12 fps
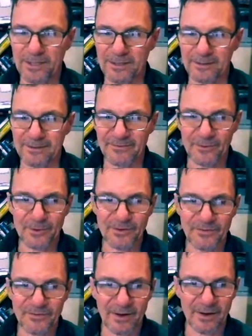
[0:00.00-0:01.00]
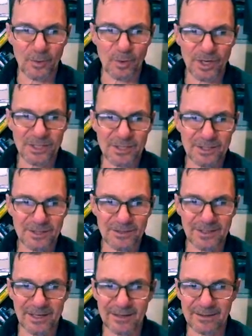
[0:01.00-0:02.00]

in front of Washington